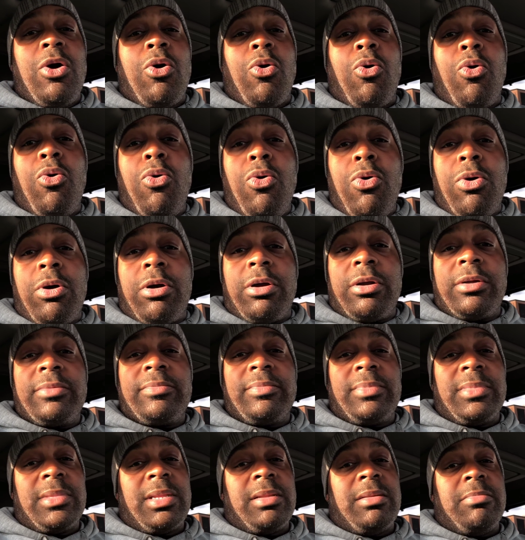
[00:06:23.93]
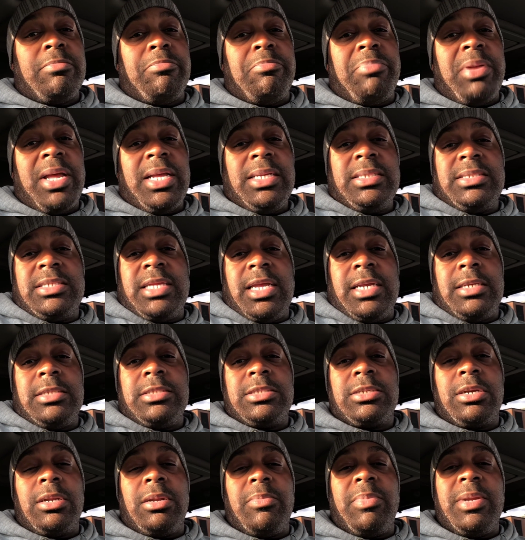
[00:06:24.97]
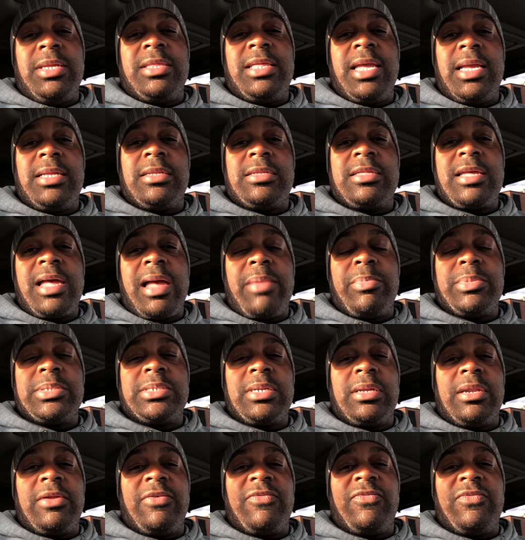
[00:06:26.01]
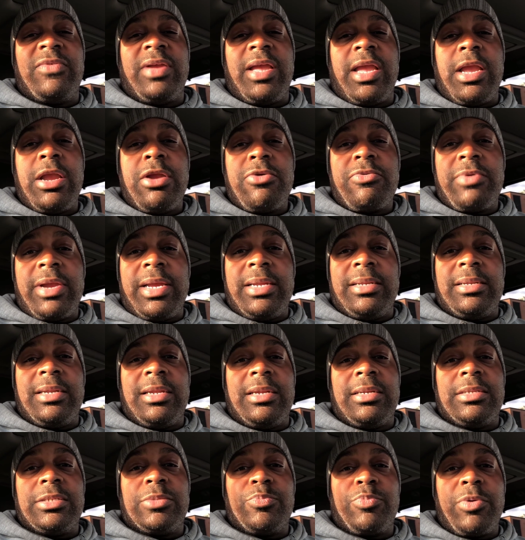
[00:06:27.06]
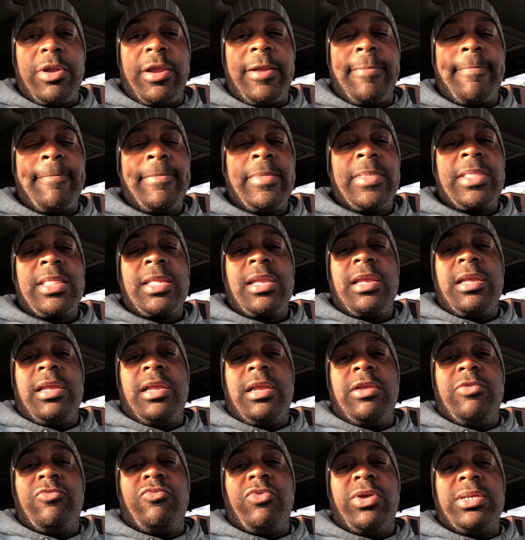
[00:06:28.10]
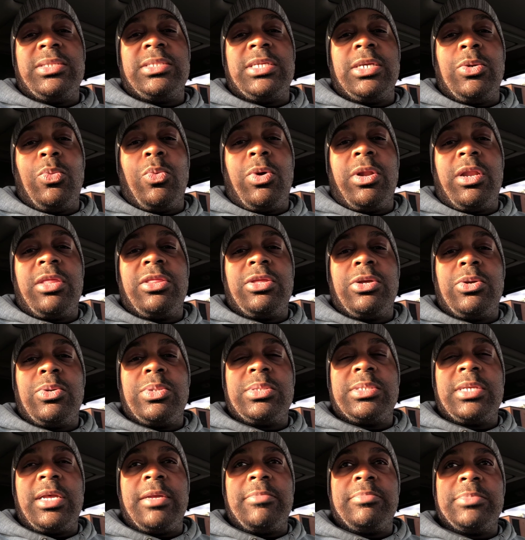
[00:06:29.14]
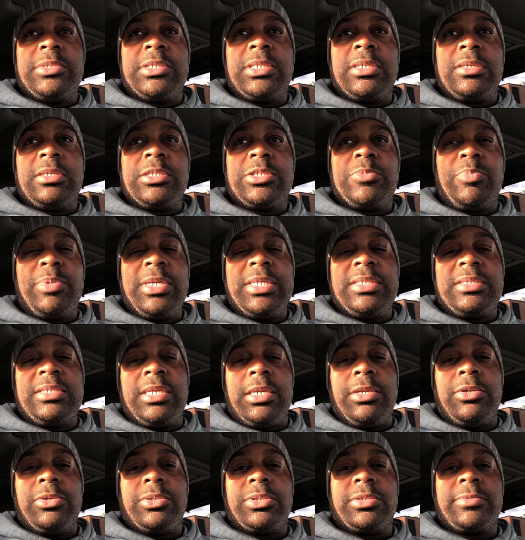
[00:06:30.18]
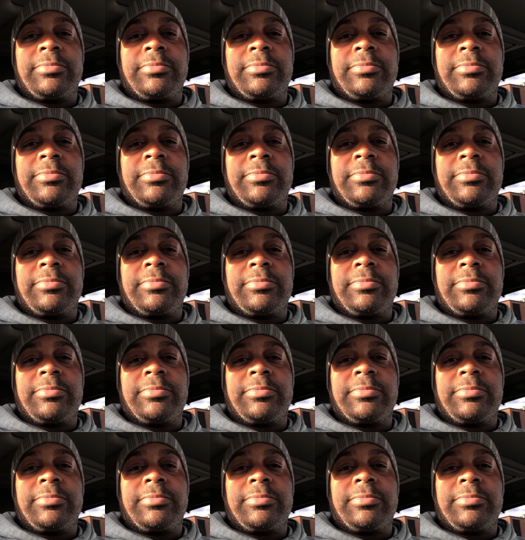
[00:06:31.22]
Or best thing is going to be take time, instead of aerating in the spring, you're renting one of those split seeders.